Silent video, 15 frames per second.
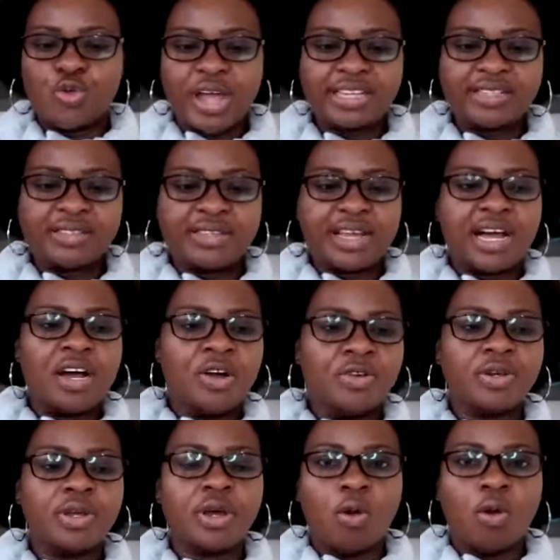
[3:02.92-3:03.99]
write
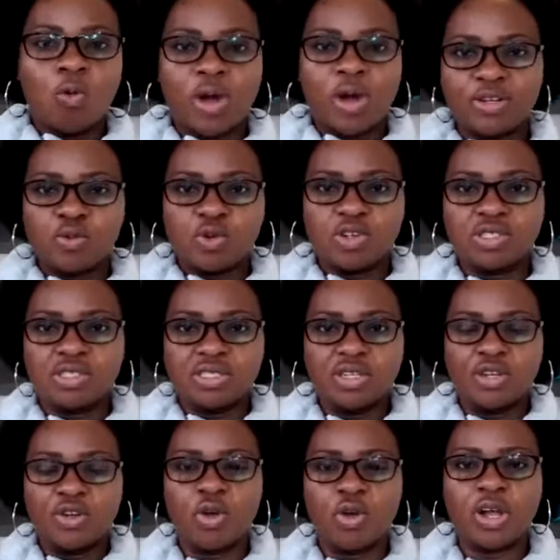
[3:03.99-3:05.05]
down what was,
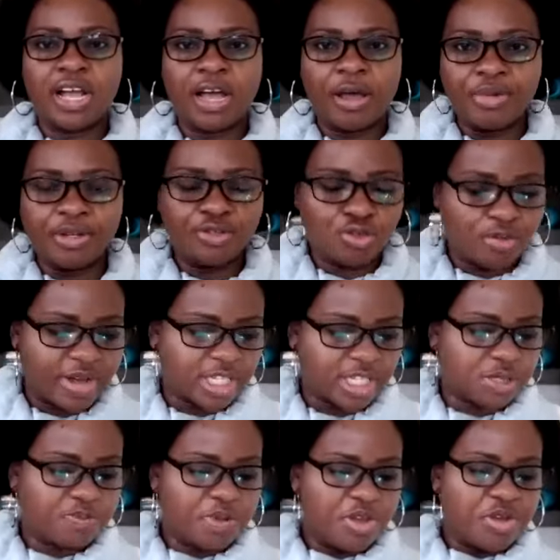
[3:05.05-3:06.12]
you know, coming to my
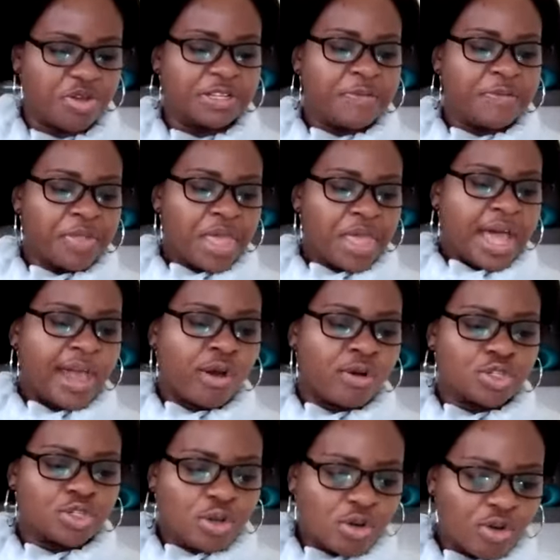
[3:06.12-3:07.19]
spirit, I
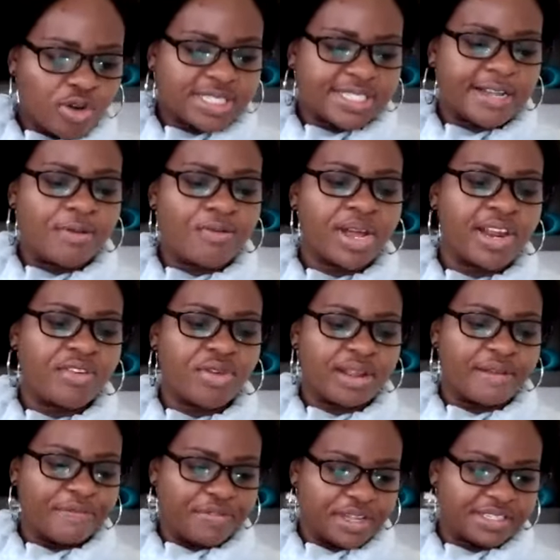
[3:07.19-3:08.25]
also got Psalm
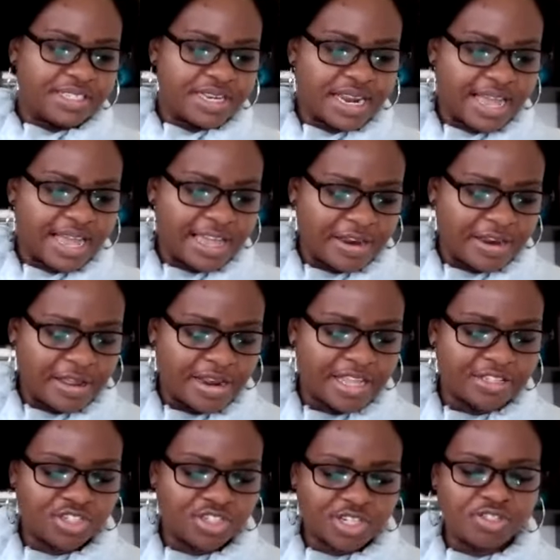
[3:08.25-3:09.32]
139.
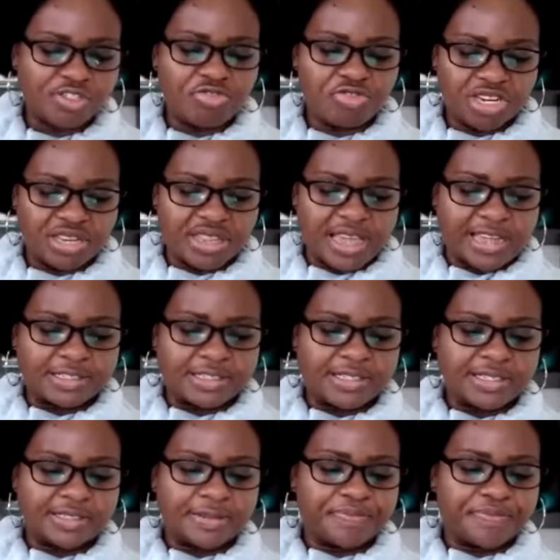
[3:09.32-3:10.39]
Let's just read that.
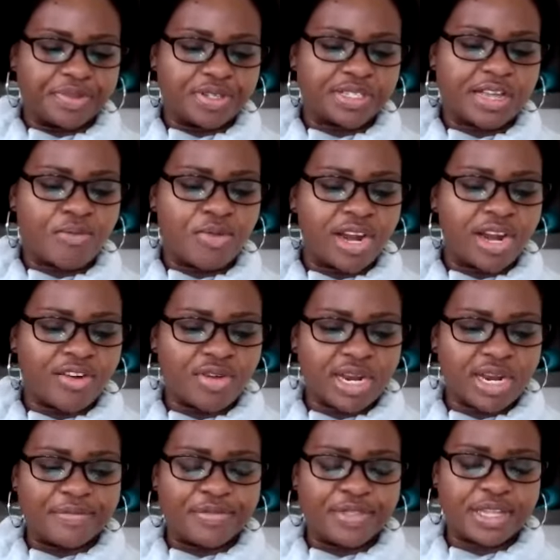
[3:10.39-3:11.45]
Psalm
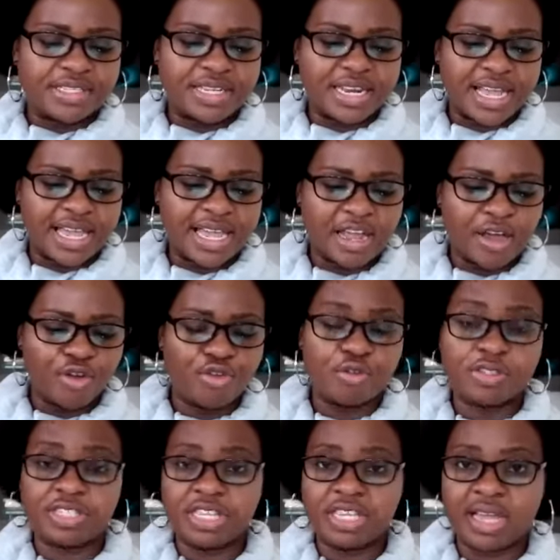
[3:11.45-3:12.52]
139, I'll
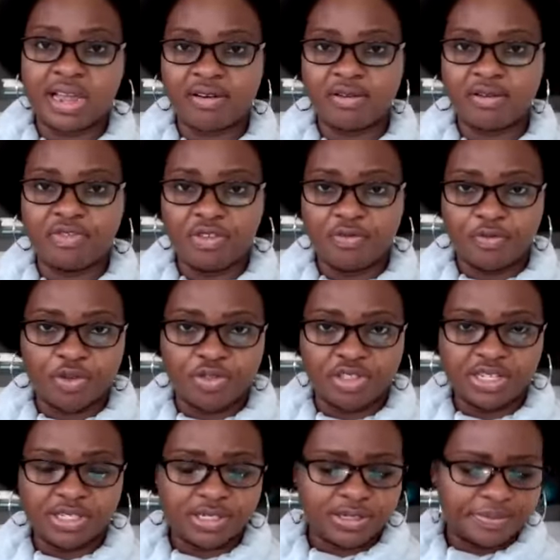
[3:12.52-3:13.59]
use ERV for
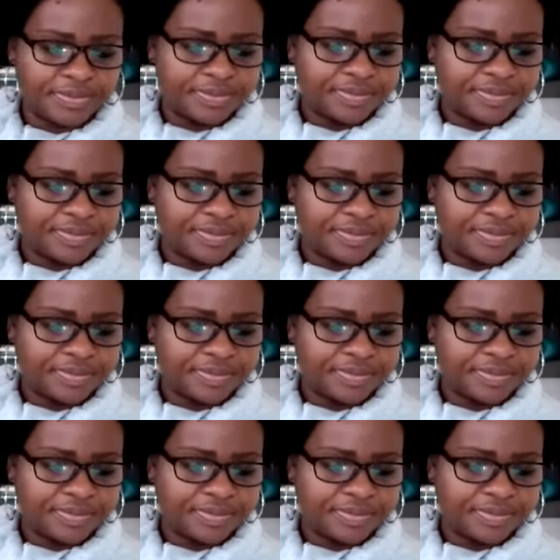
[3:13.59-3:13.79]
this.